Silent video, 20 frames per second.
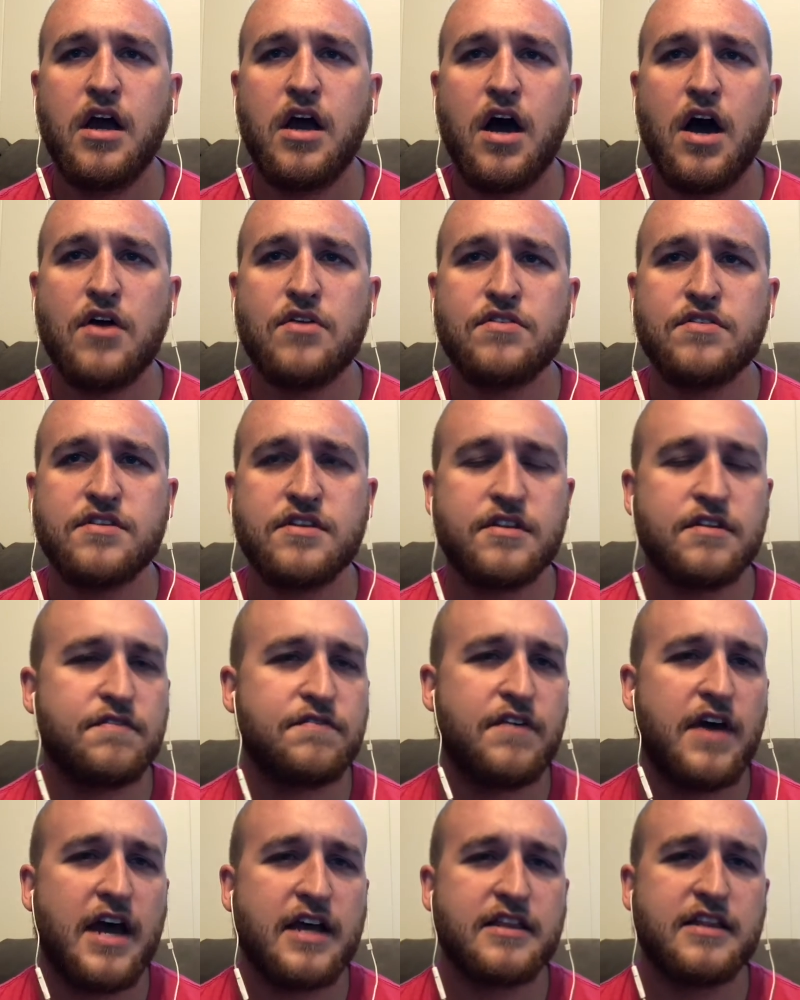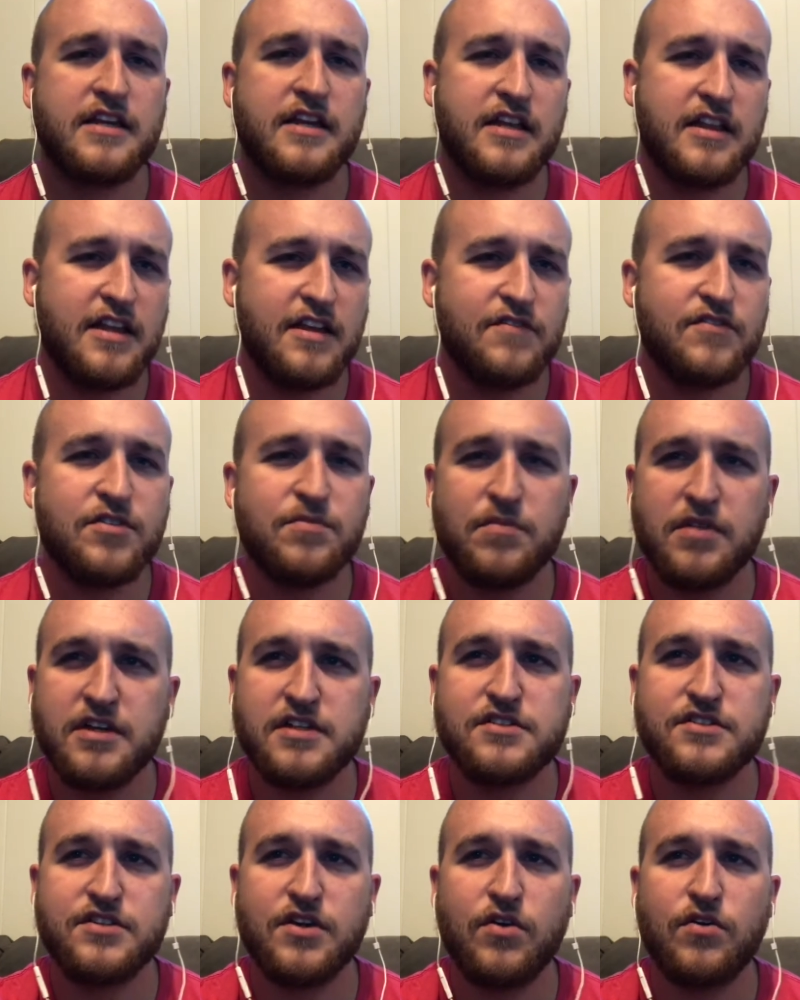other than the fact that he lived in
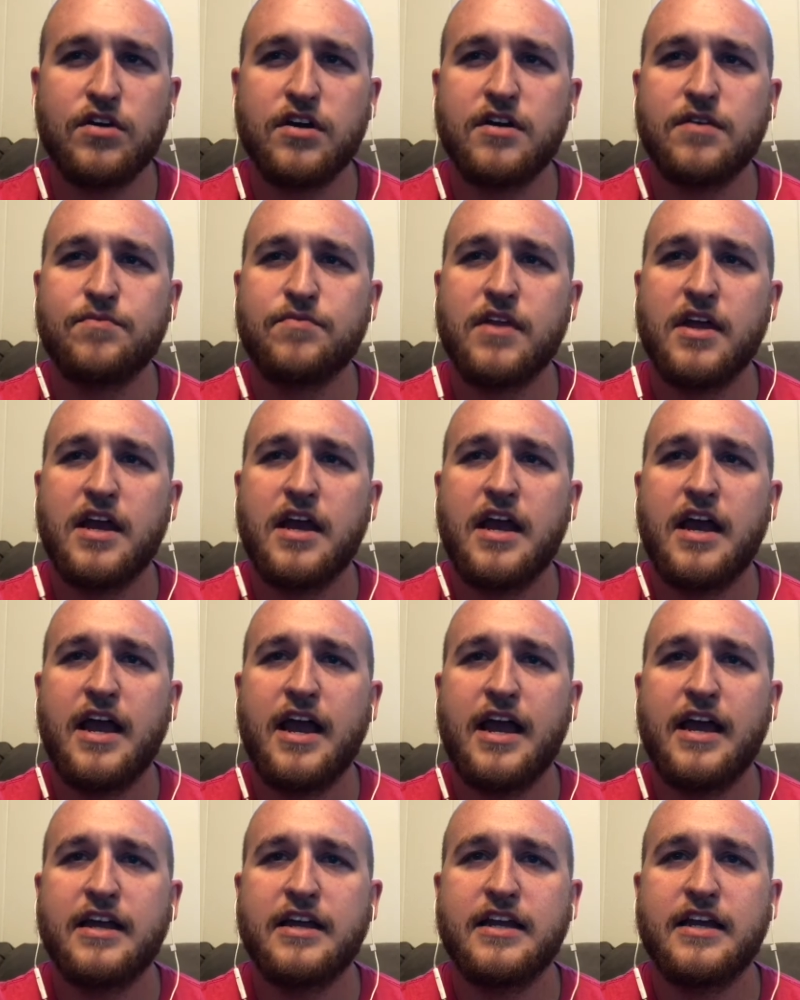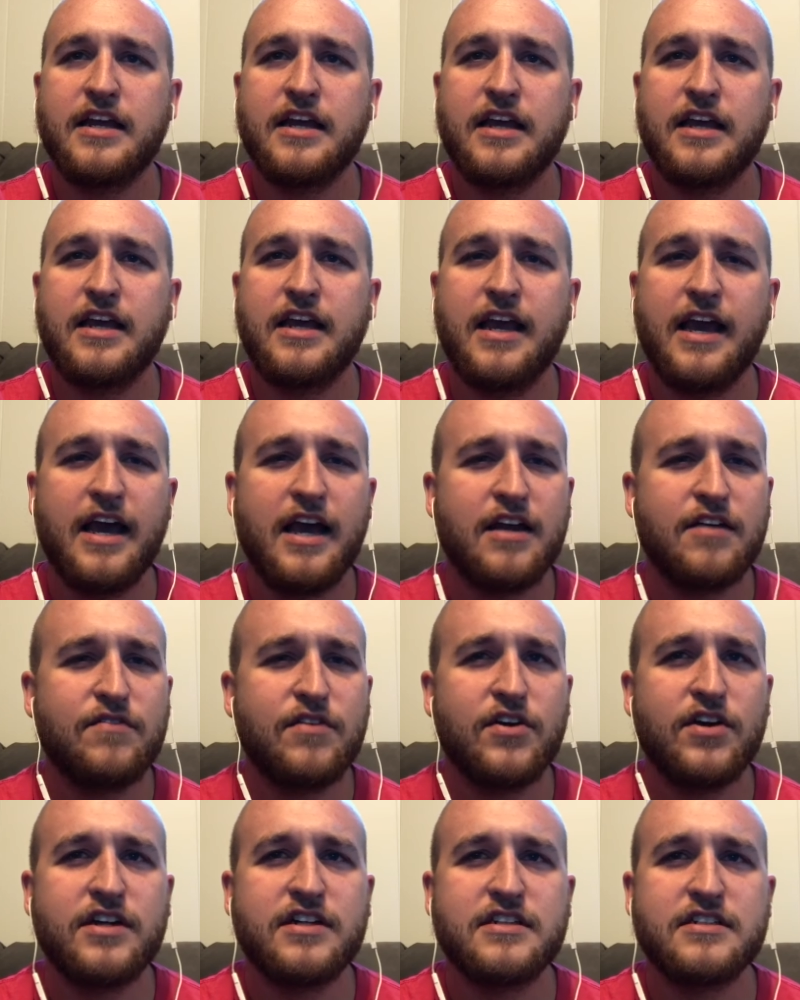Minnesota and he had a
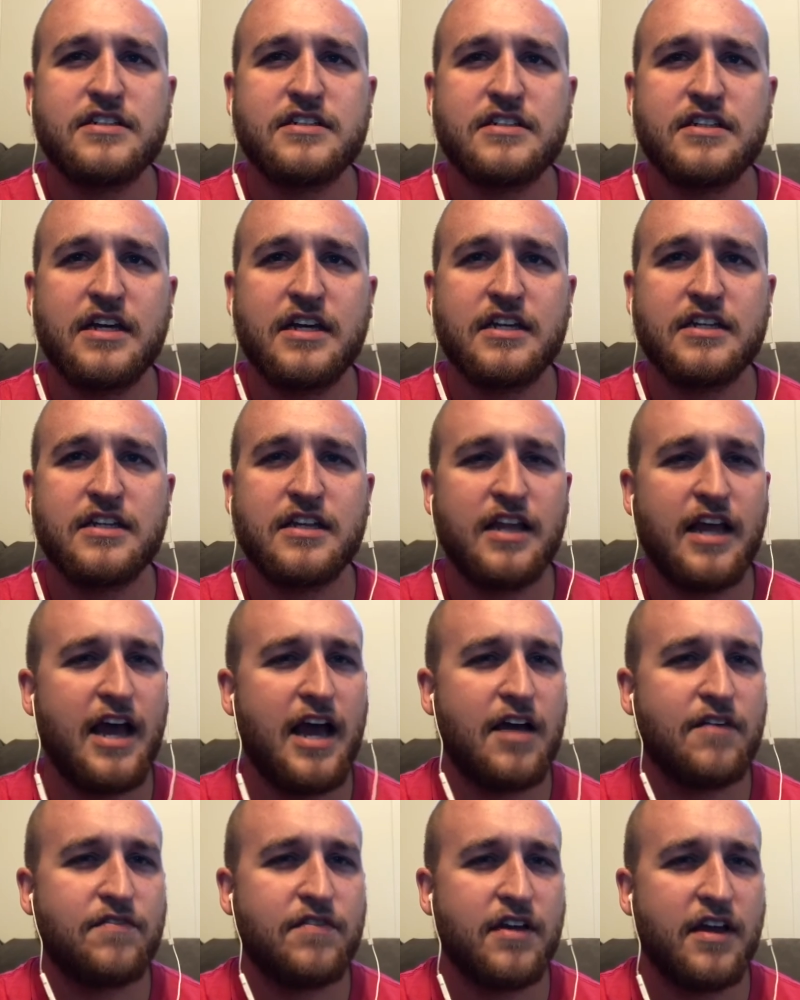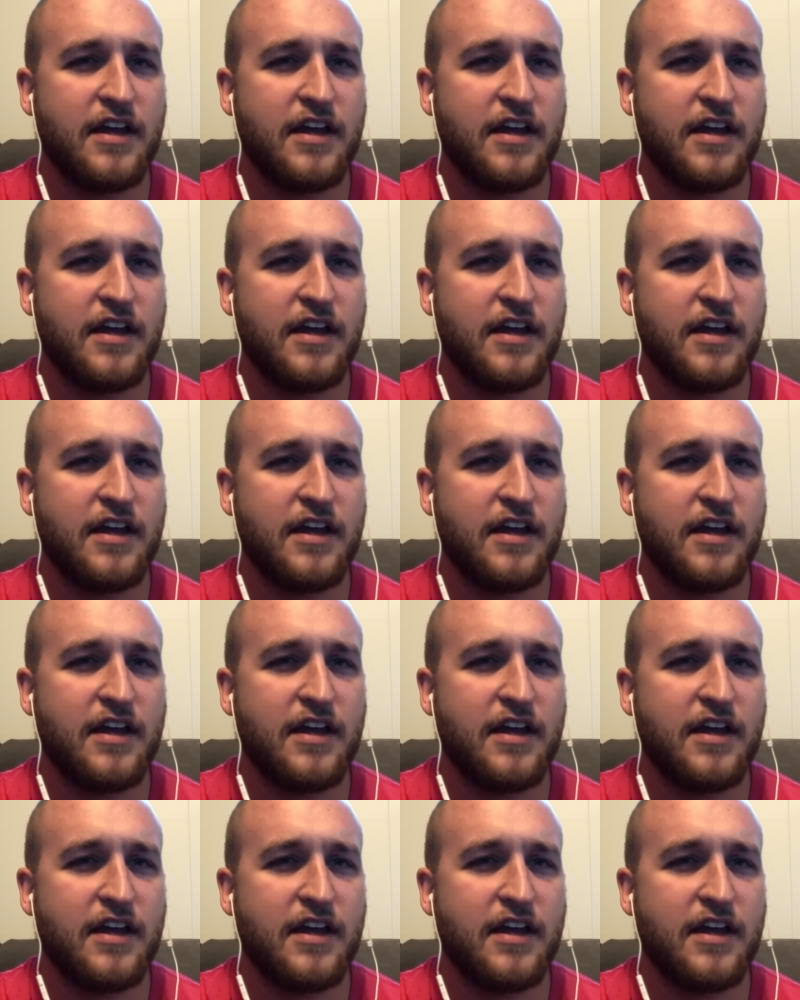very distinct laugh.